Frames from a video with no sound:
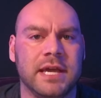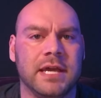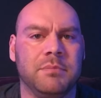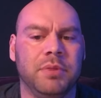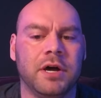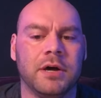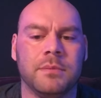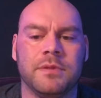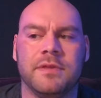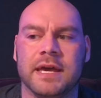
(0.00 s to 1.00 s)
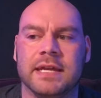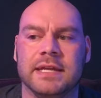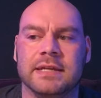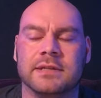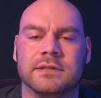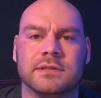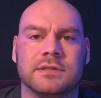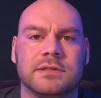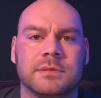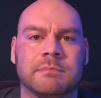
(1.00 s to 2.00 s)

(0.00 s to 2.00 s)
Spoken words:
a pump that is